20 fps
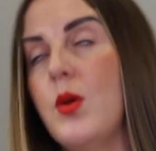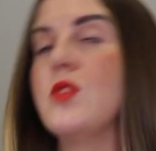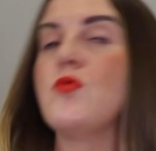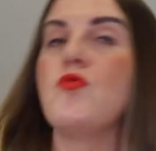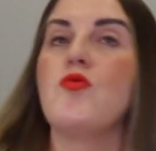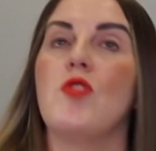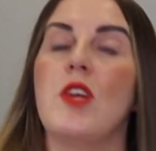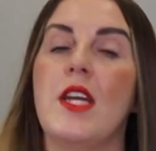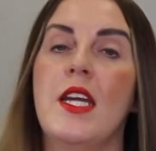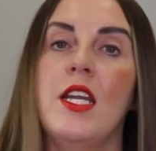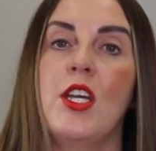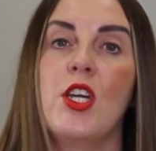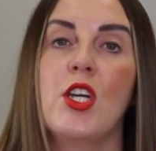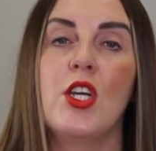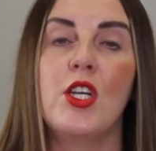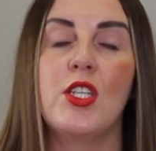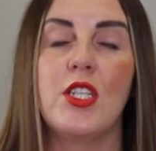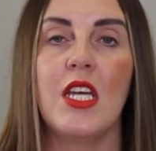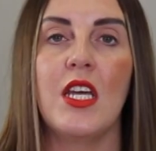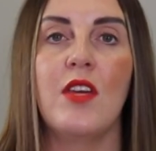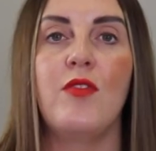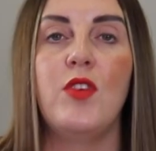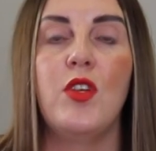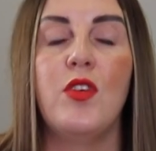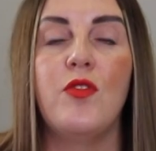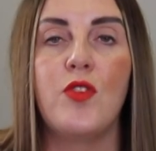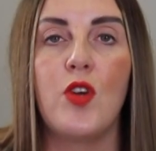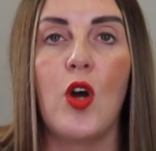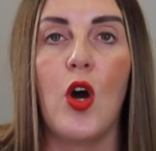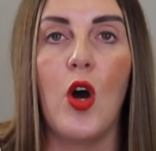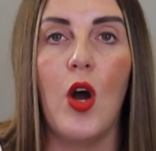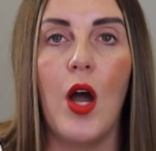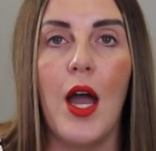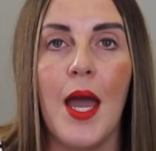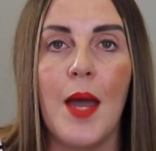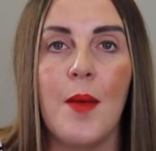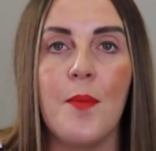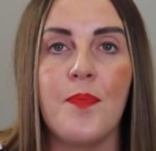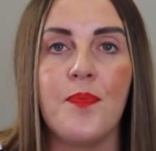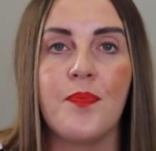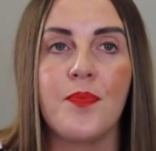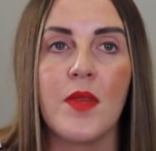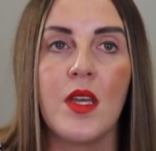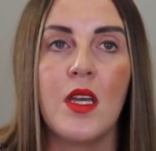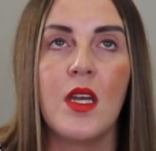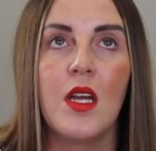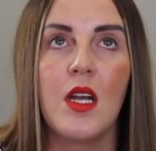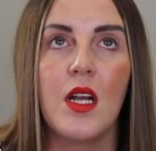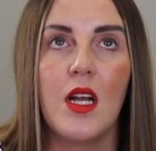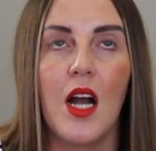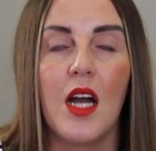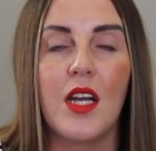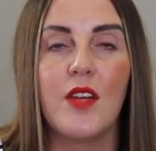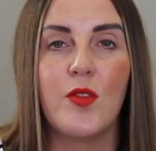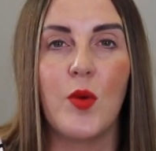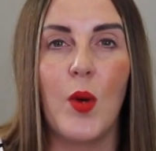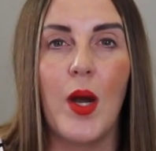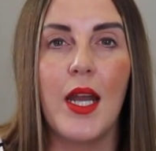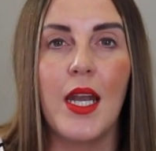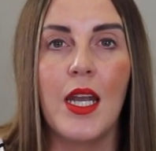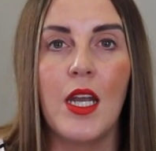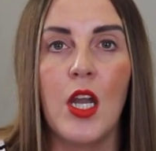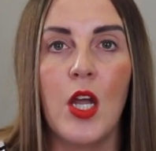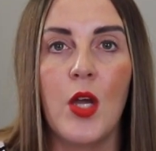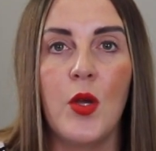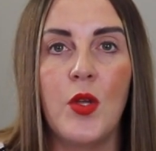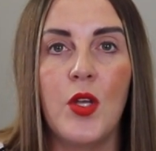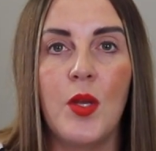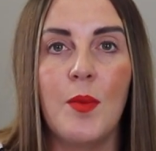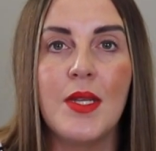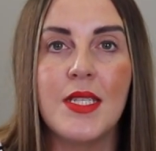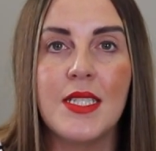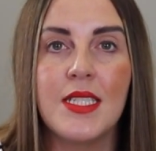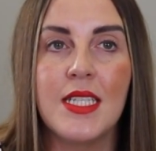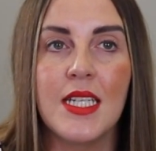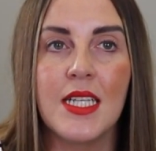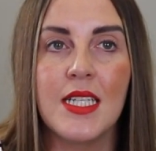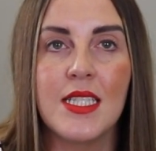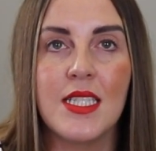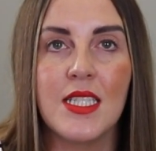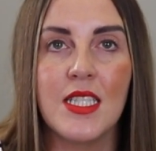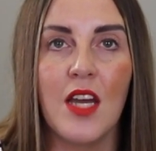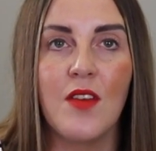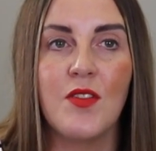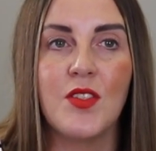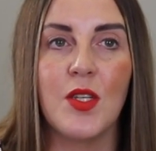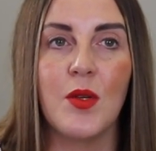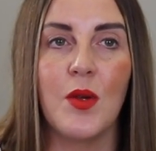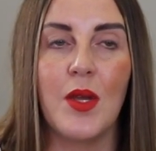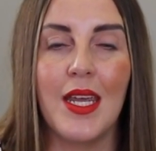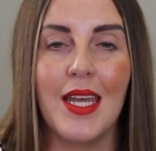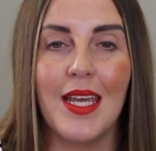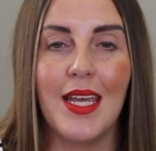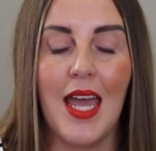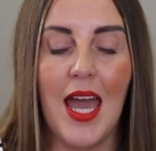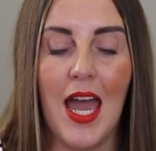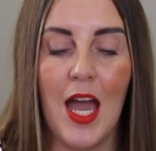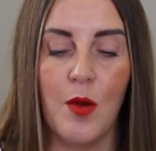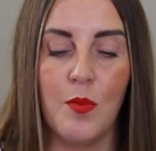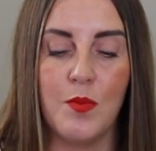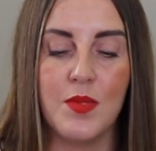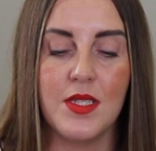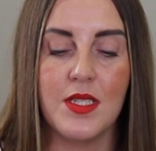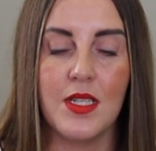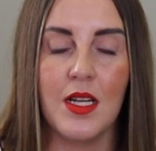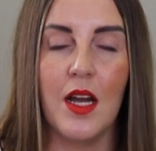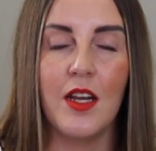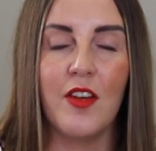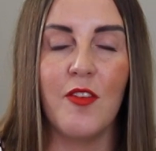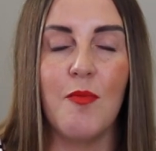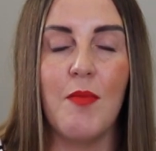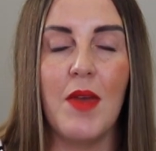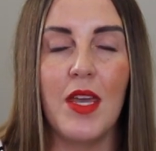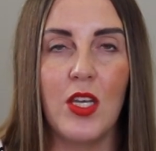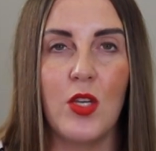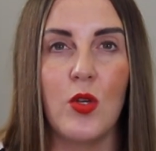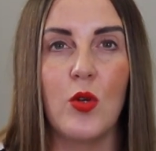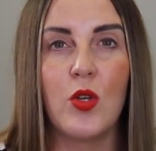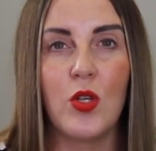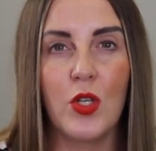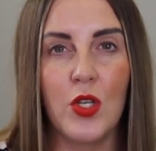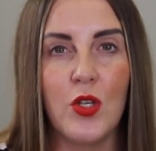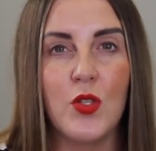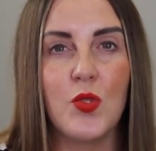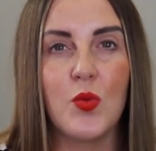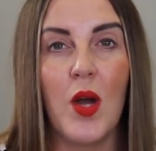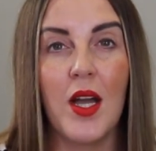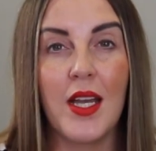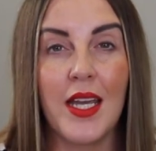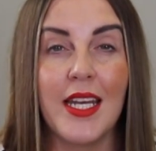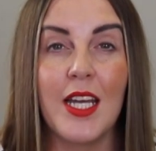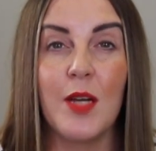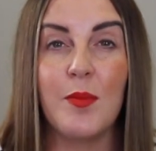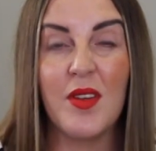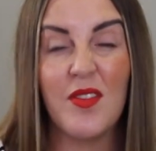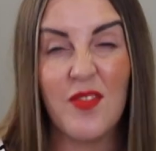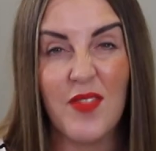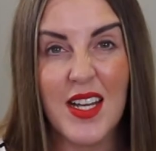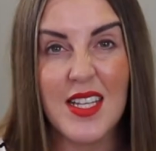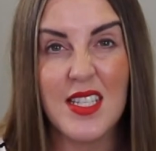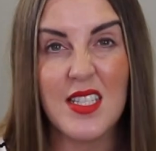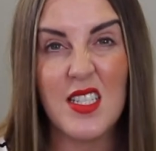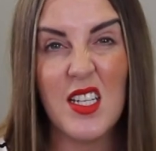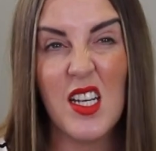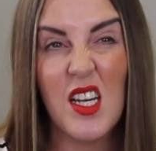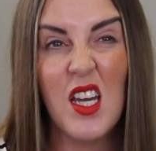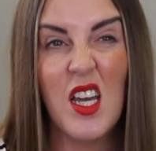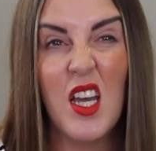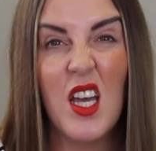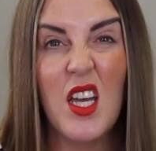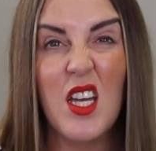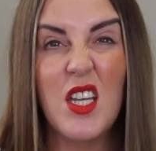it's really good if you've got kind of quite low humidity and stuff, so it helps to kind of make your glues work a little bit faster.